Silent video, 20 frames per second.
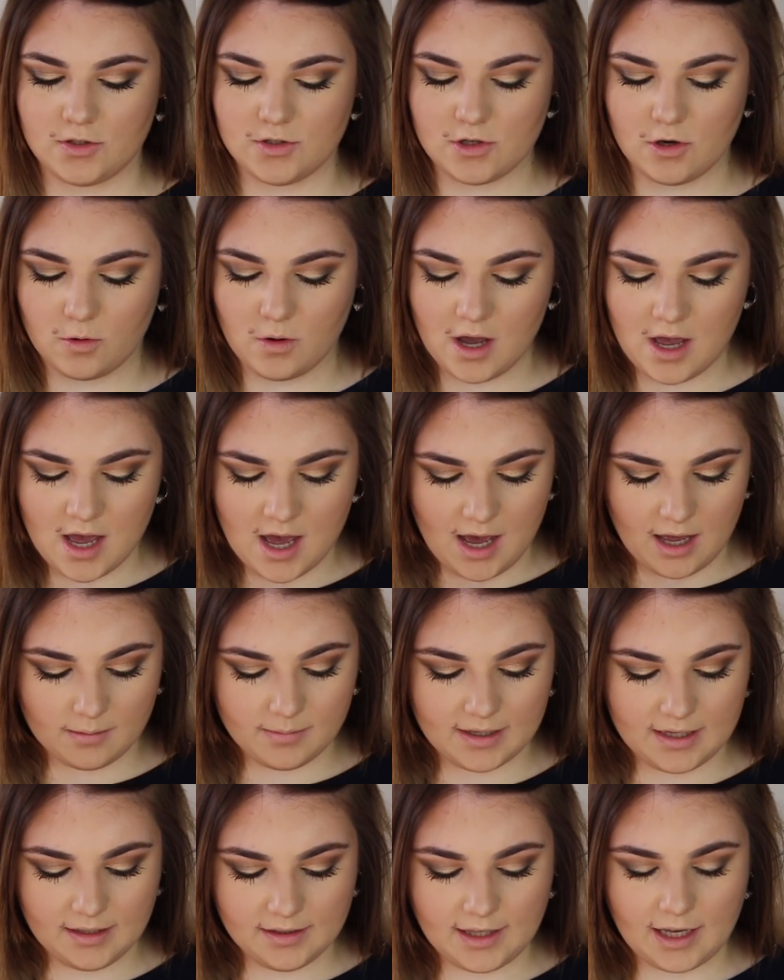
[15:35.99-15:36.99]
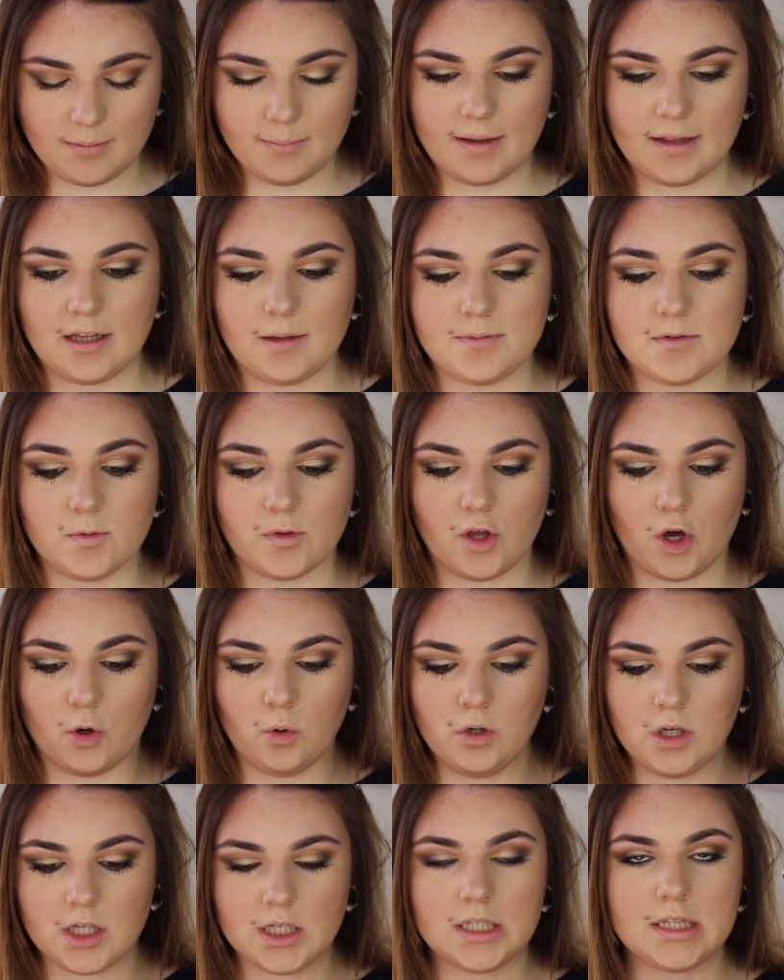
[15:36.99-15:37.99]
So I'm gonna line my lips with
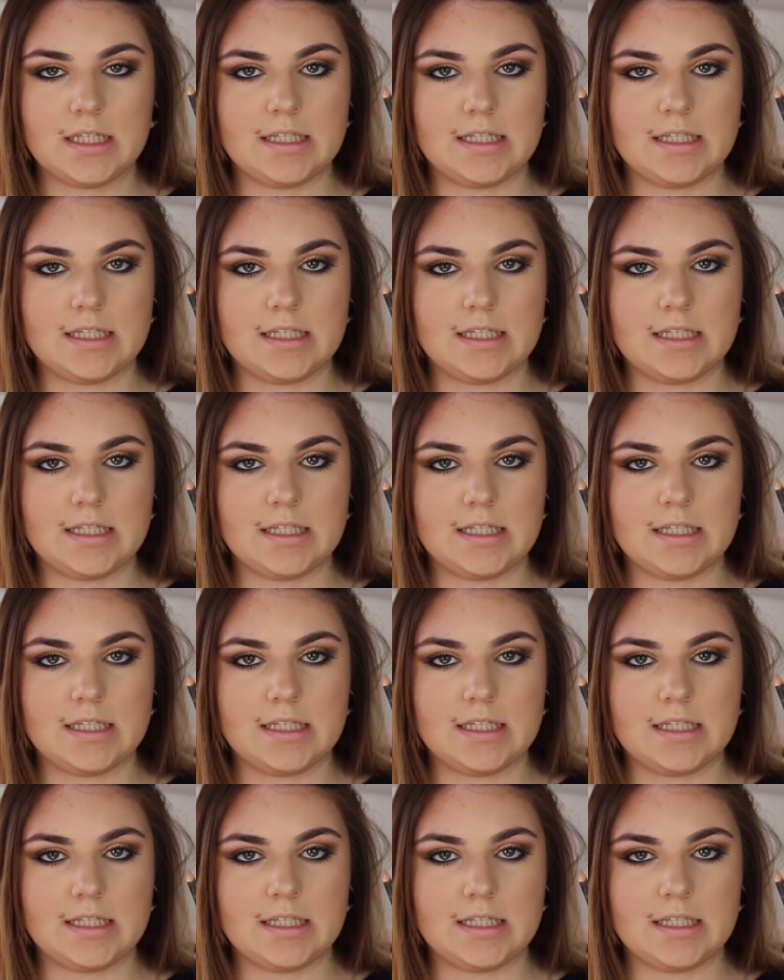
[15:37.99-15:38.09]
Oak.